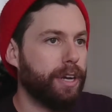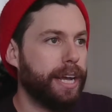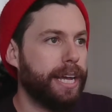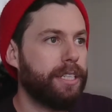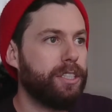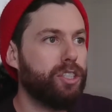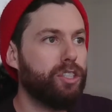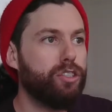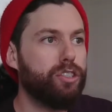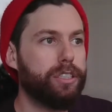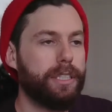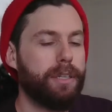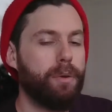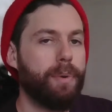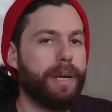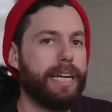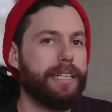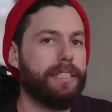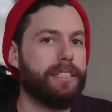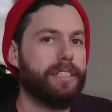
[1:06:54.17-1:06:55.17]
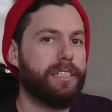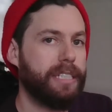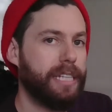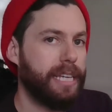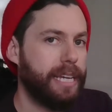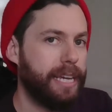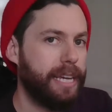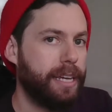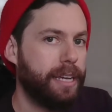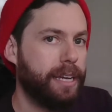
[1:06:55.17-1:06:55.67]
And usually when I
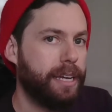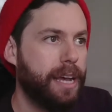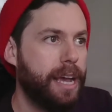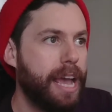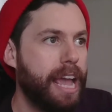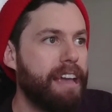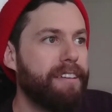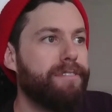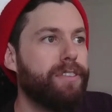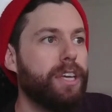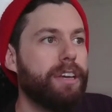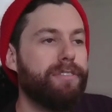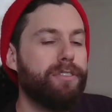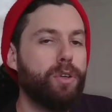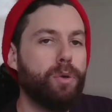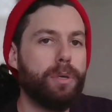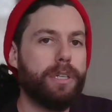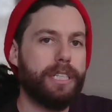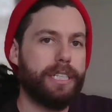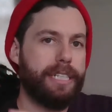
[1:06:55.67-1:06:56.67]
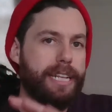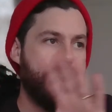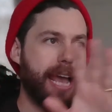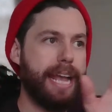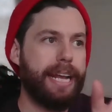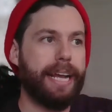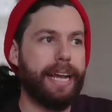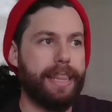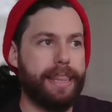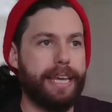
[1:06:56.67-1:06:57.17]
see, if you were to
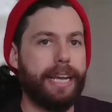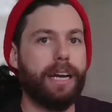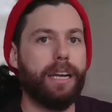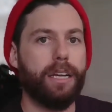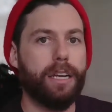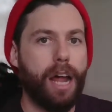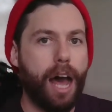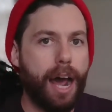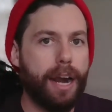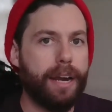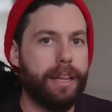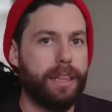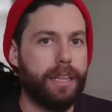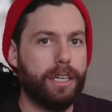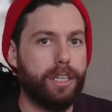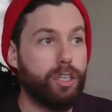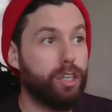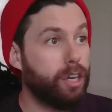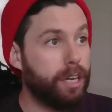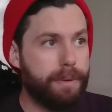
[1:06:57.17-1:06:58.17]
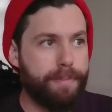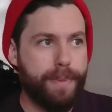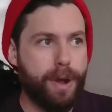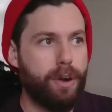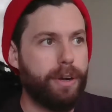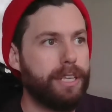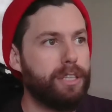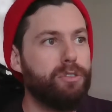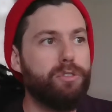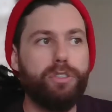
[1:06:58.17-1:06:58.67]
take, I think, a lot of the good
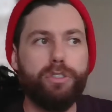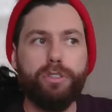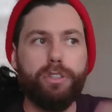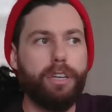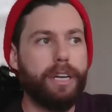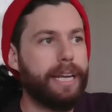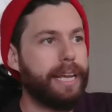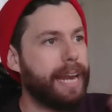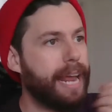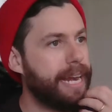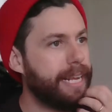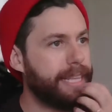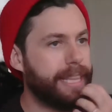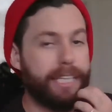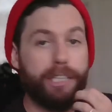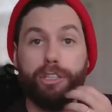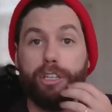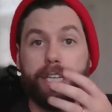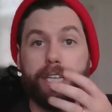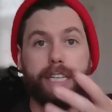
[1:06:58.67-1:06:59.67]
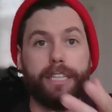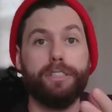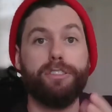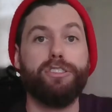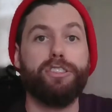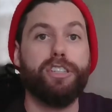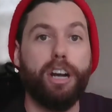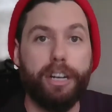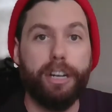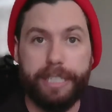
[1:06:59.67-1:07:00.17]
you look at anything, you look at
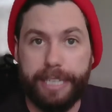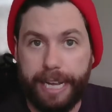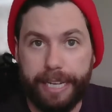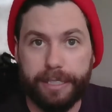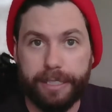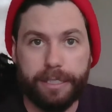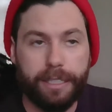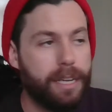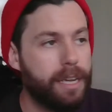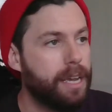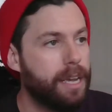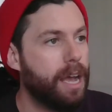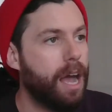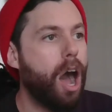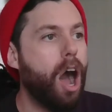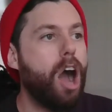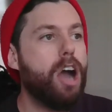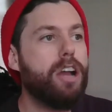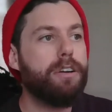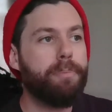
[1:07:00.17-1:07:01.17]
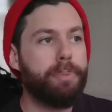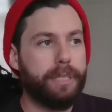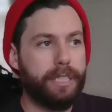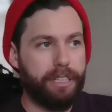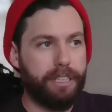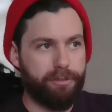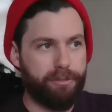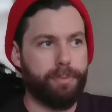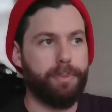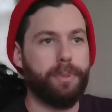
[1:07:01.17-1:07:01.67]
Astartes,
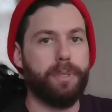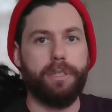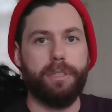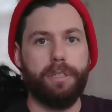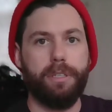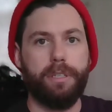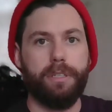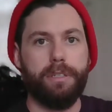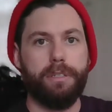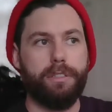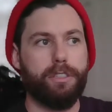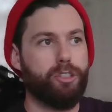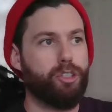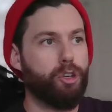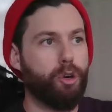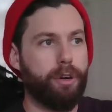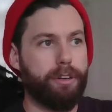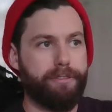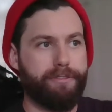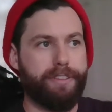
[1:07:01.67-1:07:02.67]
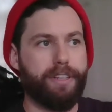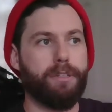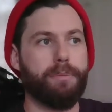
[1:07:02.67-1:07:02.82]
unbelievable short film